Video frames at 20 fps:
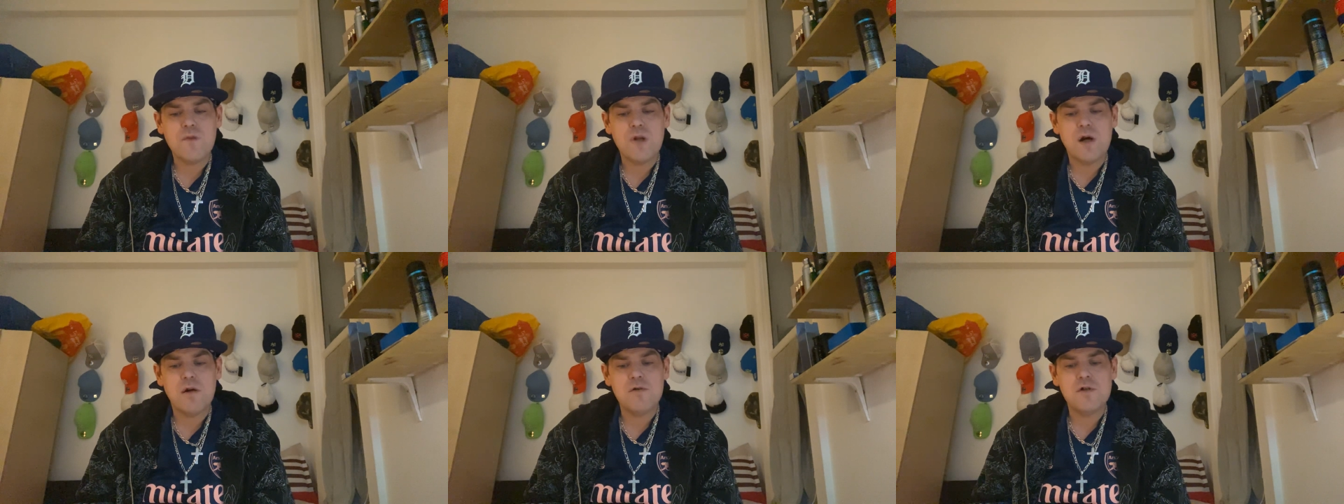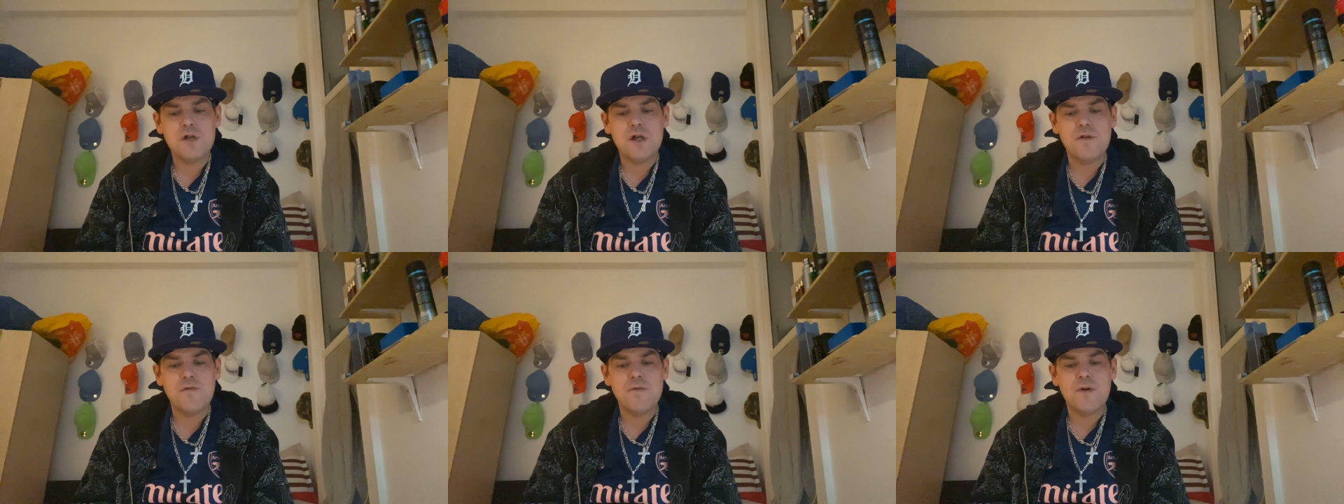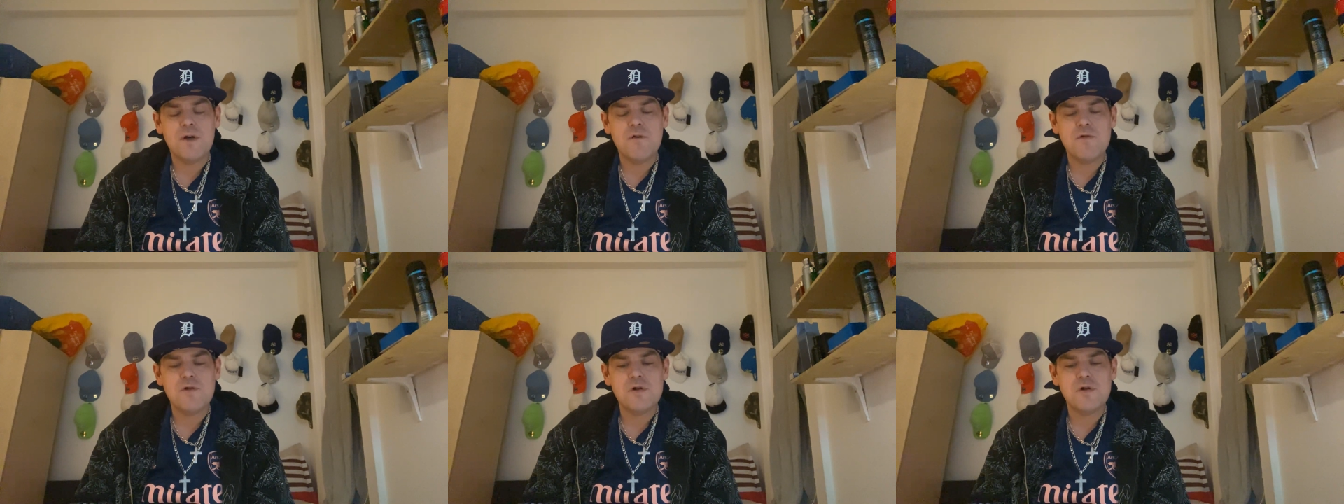I'll say
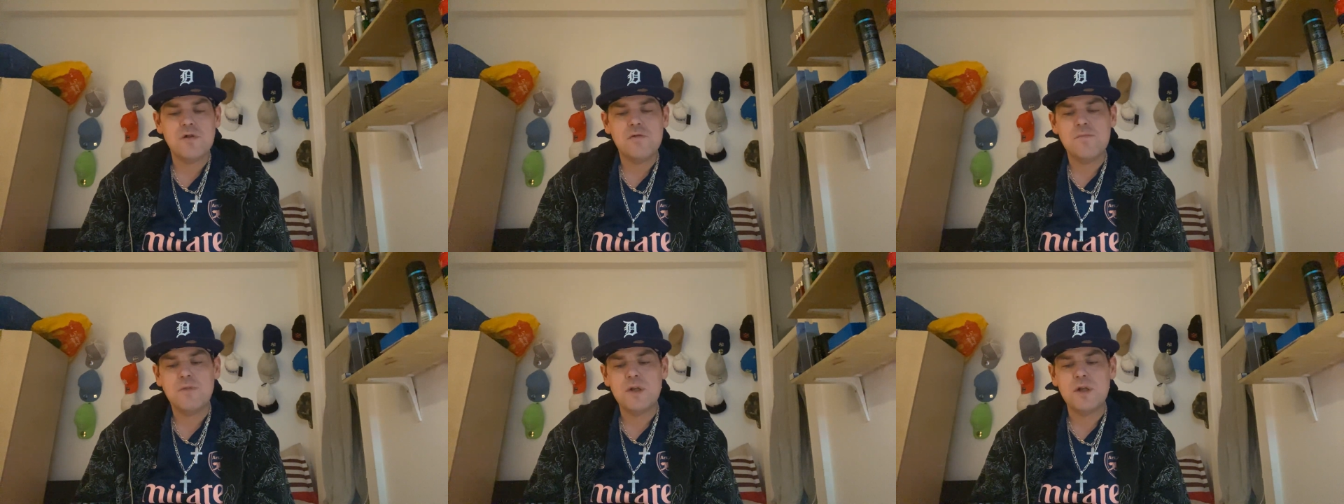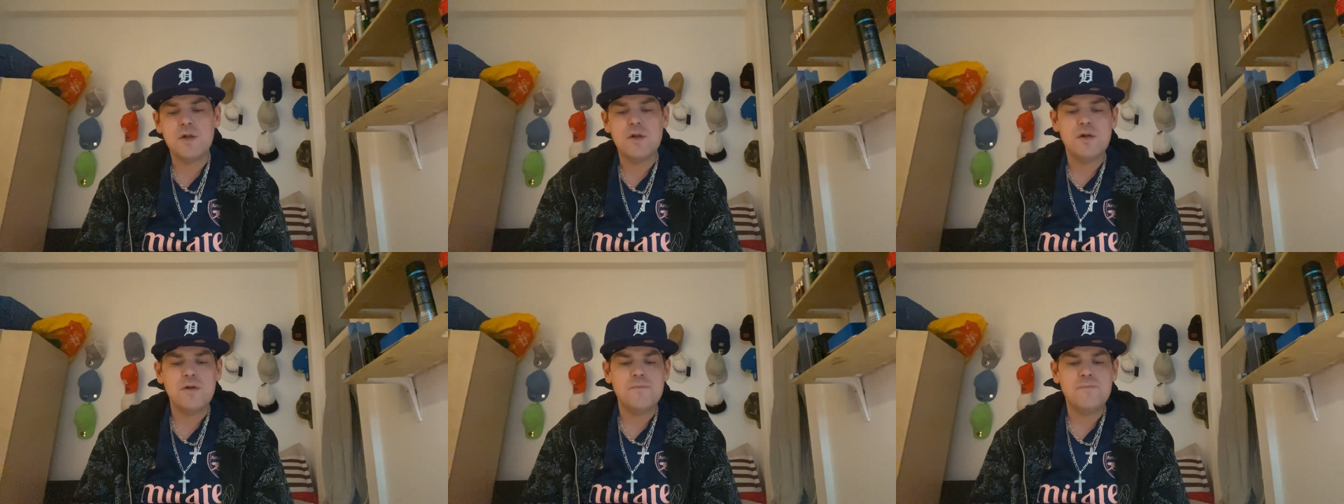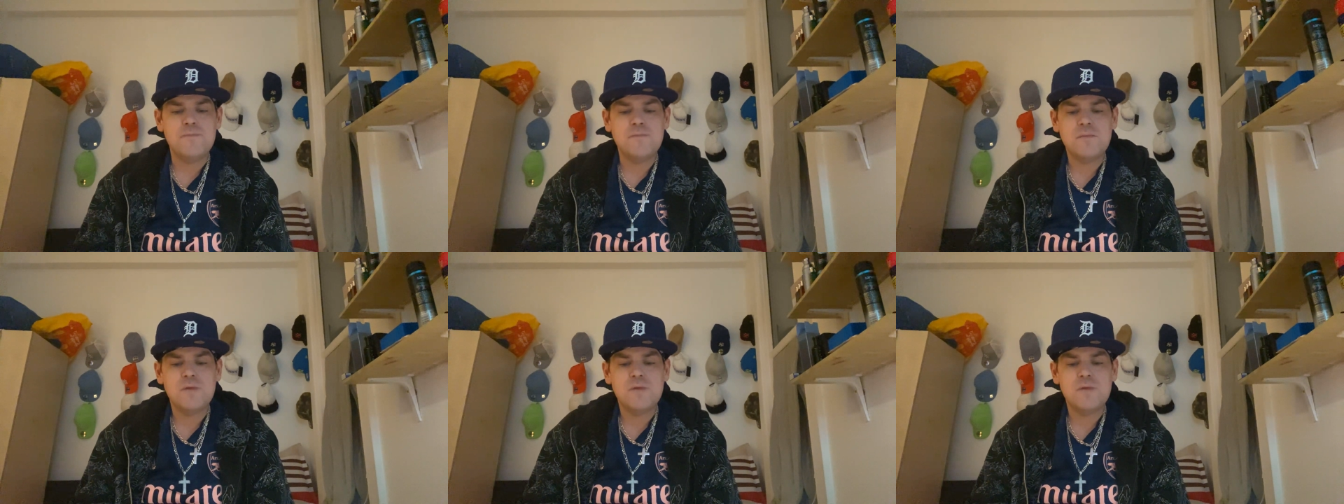fair result, but you know.